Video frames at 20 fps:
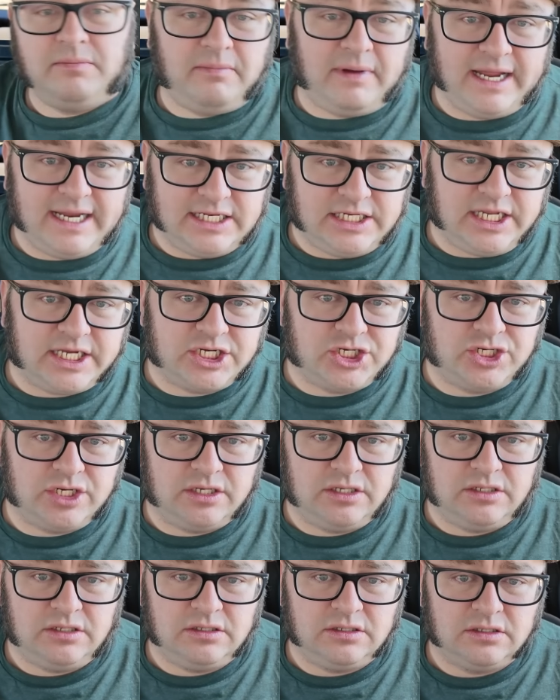my
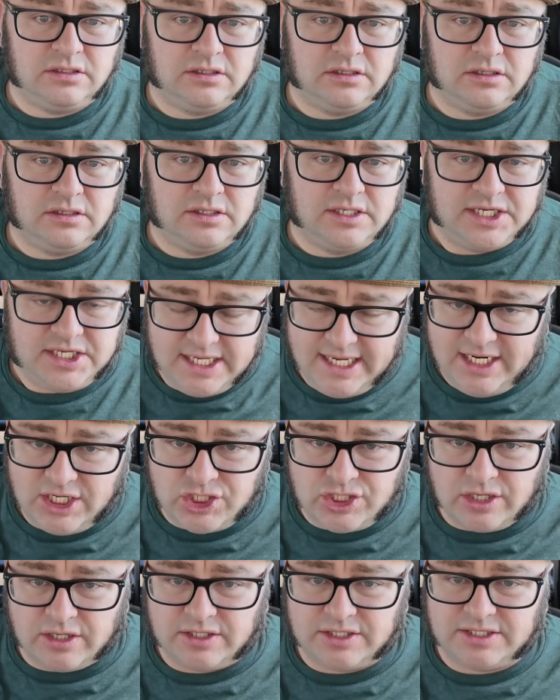addiction to
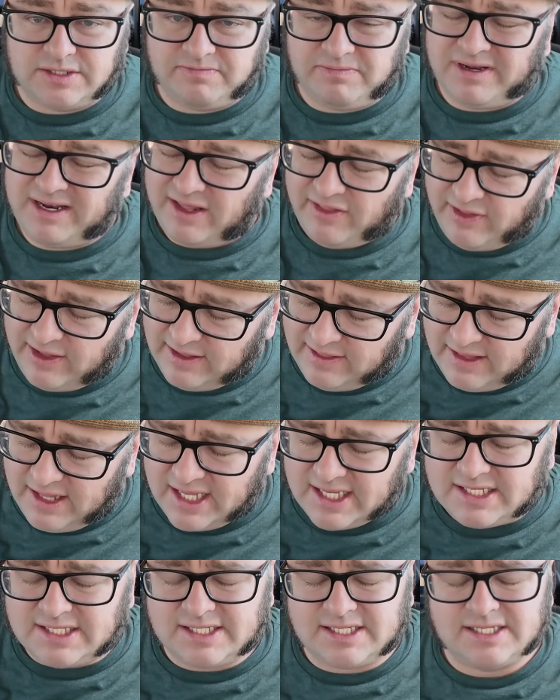t-shirts, but I think
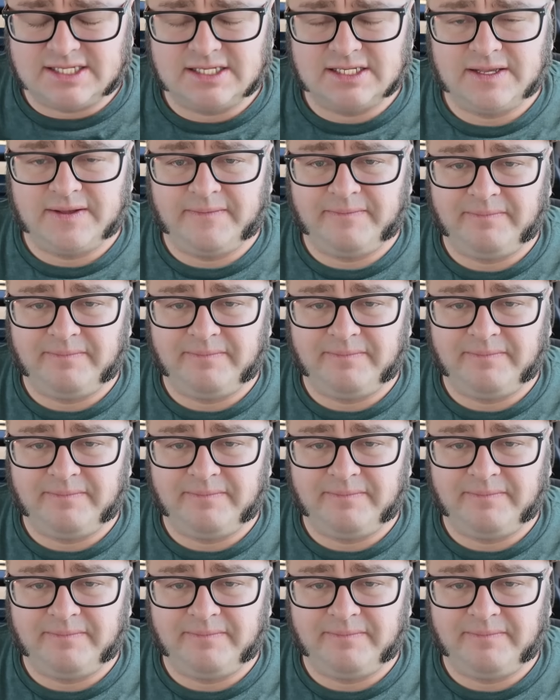this,